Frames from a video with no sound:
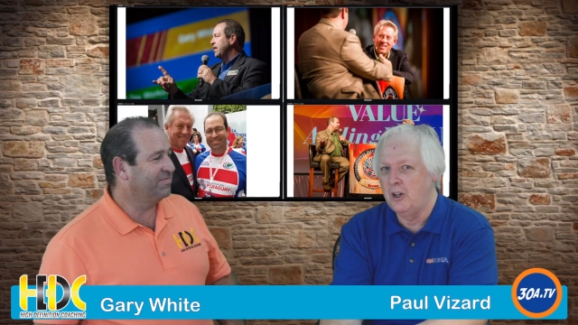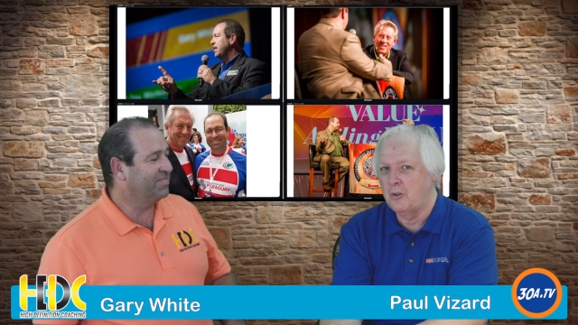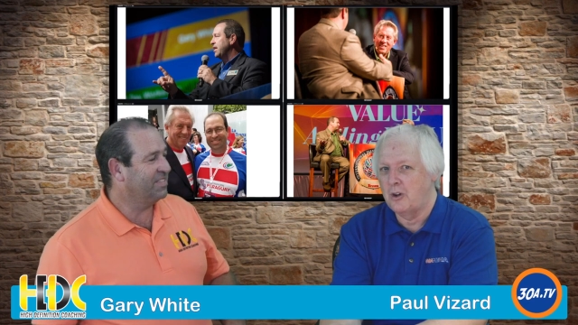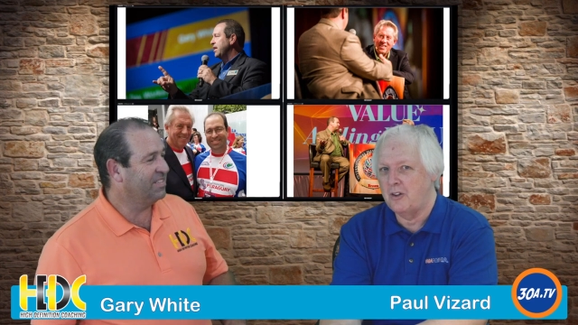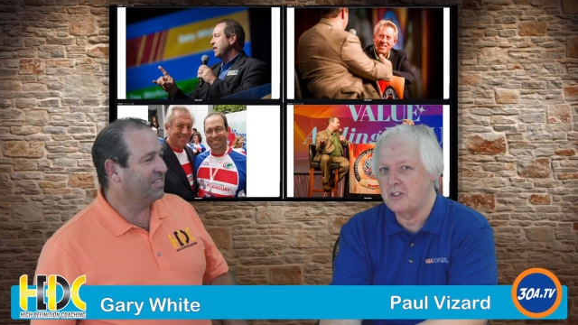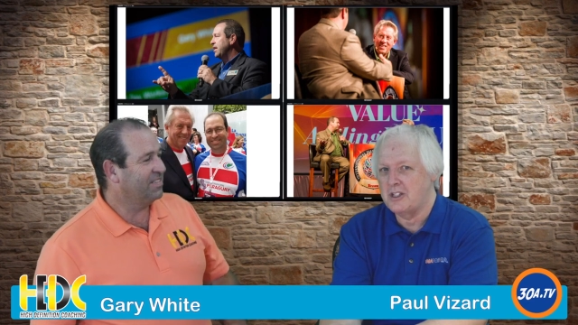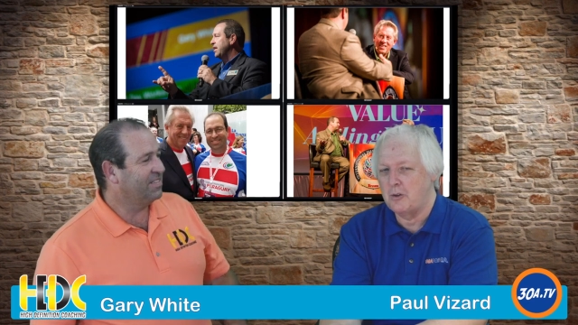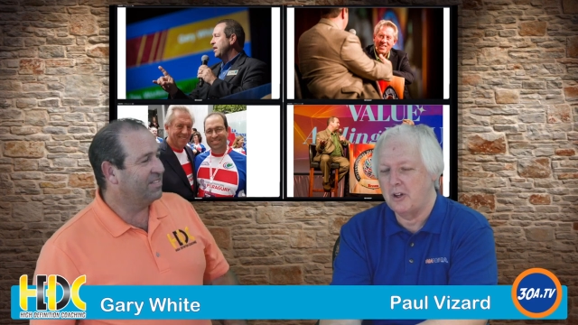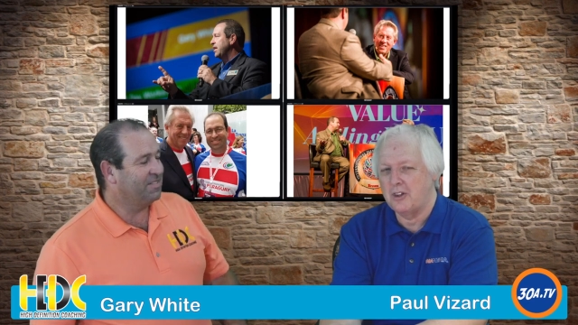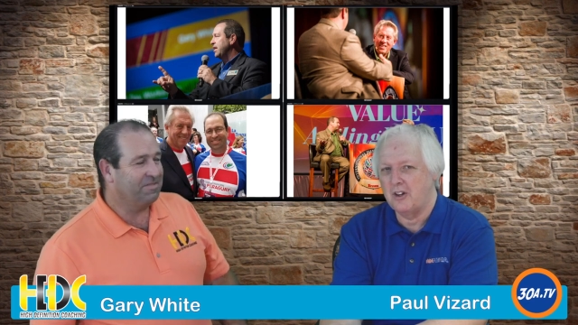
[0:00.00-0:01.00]
Speaker 1: we're obviously we're
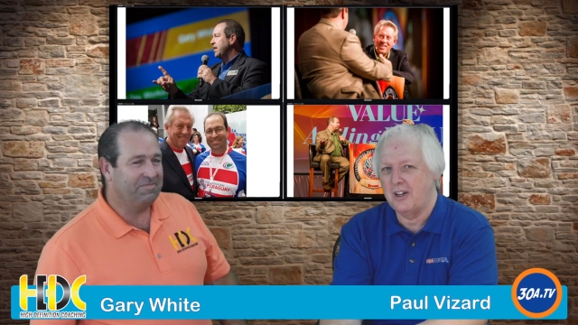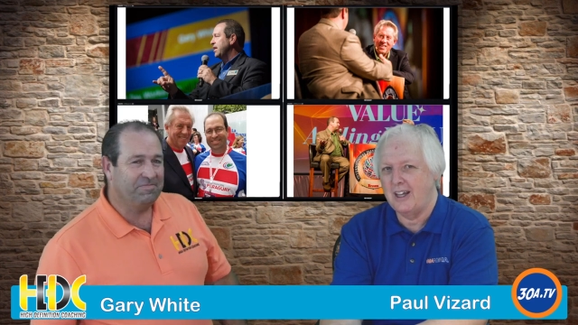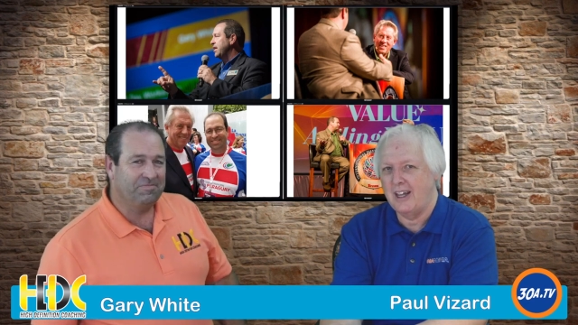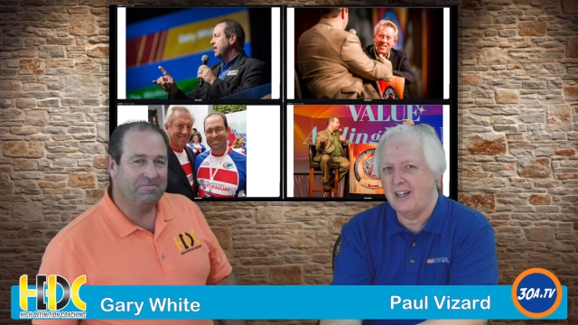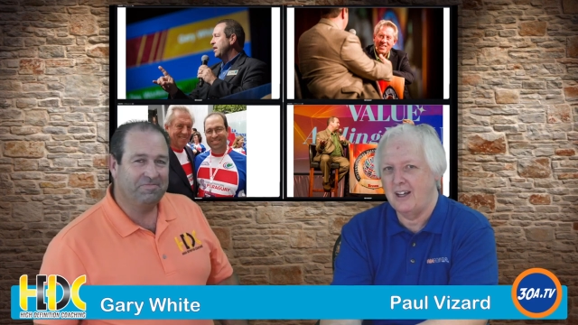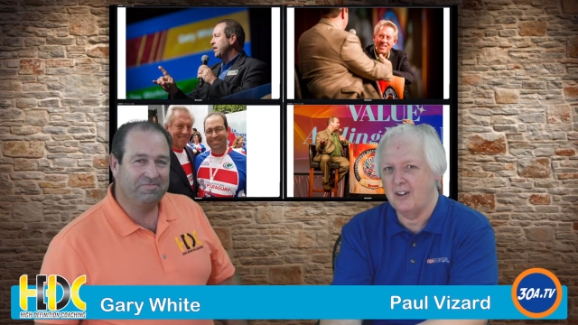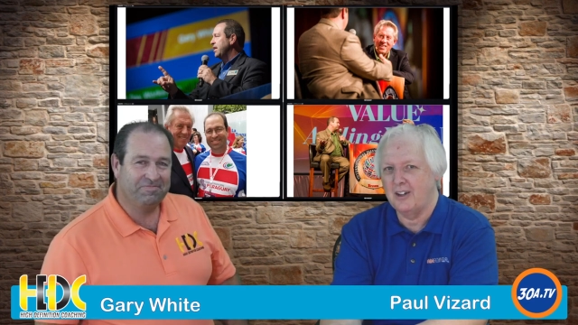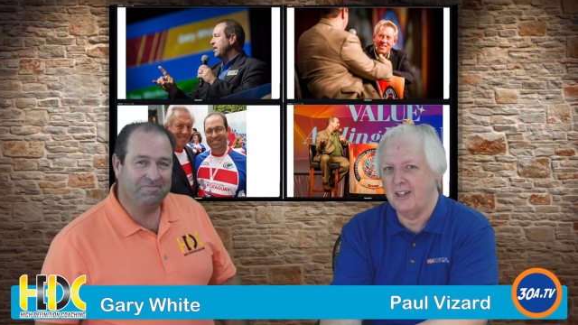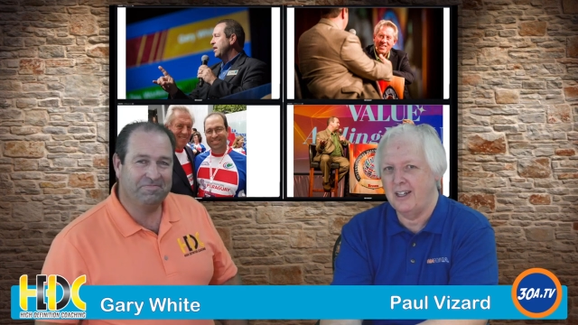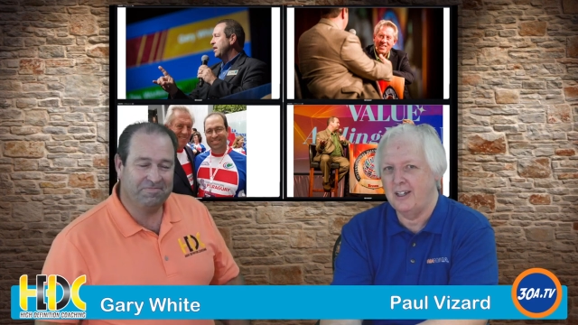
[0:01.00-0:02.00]
on 30A here, uh, uh,